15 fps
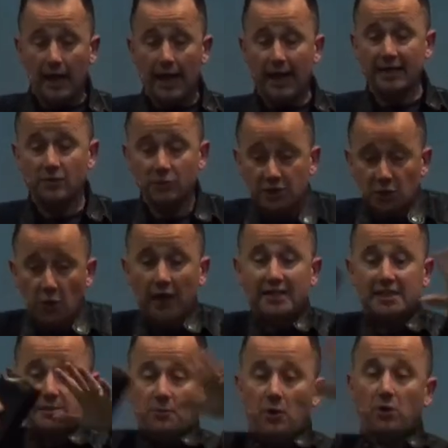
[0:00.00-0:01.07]
and there was white
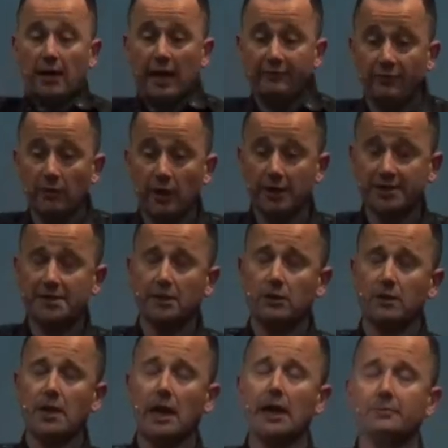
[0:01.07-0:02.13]
smoke everywhere. I said, oh
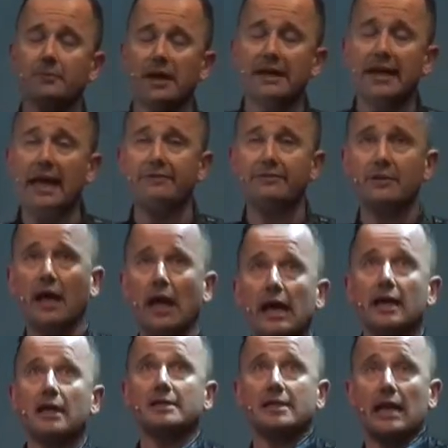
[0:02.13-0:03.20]
God, am I in heaven?
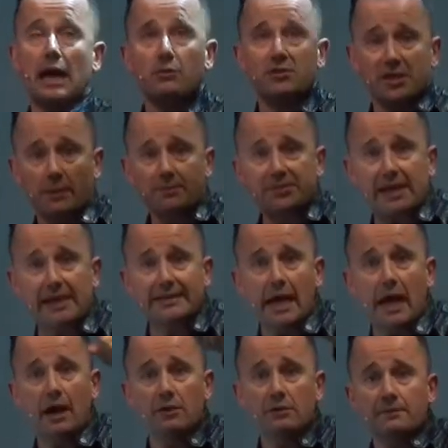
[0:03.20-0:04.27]
Because I was upside
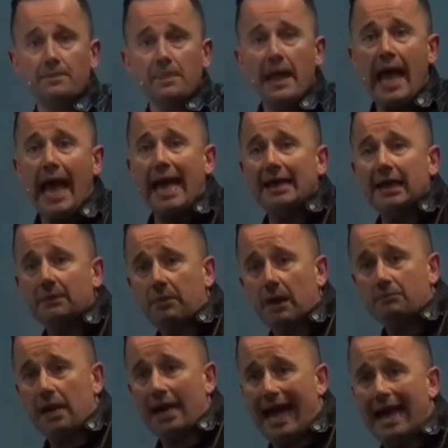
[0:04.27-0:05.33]
down, hanging by
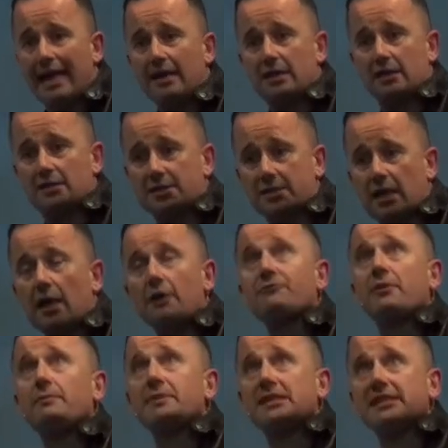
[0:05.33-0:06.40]
my ankles
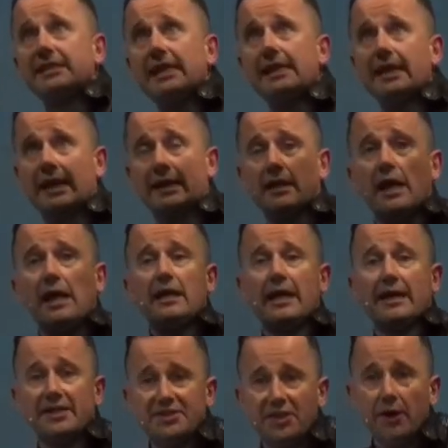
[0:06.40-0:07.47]
from the ceiling
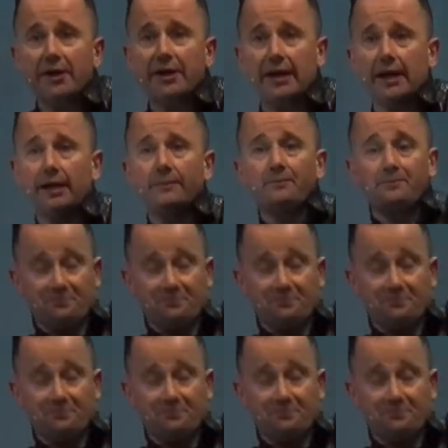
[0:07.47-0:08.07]
like a turkey,